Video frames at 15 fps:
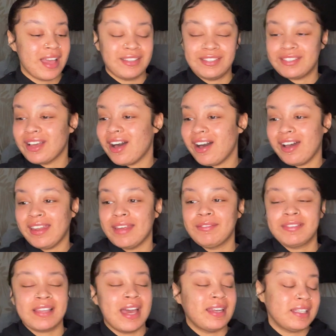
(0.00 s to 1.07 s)
can't. I'm just
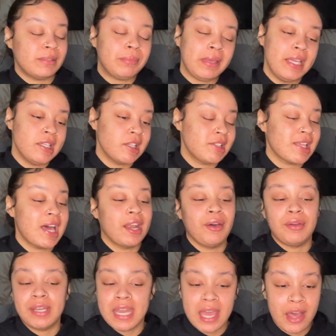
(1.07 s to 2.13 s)
kind of speechless. I don't
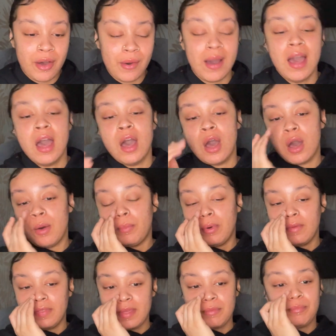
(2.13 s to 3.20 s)
know.
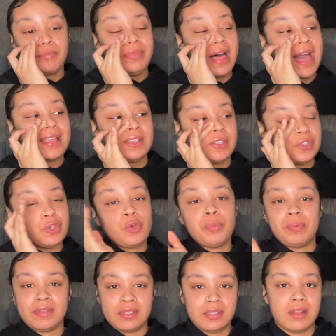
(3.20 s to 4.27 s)
But they're like
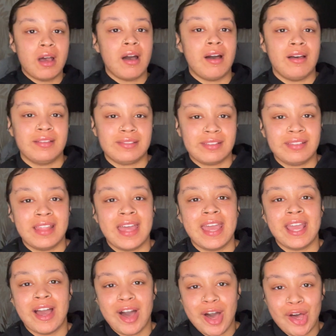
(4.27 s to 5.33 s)
superstars.
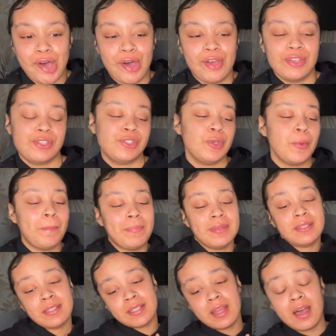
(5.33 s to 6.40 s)
They are
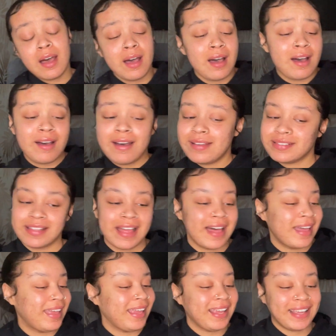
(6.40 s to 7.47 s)
superstars.
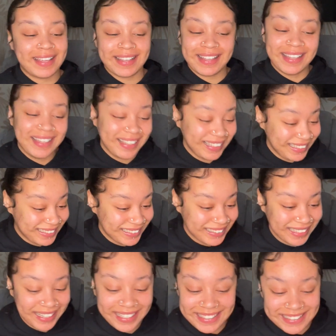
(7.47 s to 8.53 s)
Like,
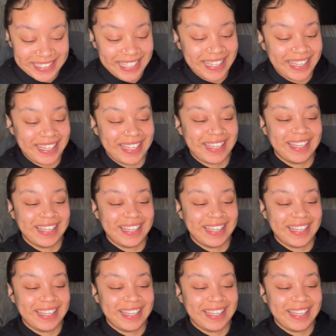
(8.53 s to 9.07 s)
crazy.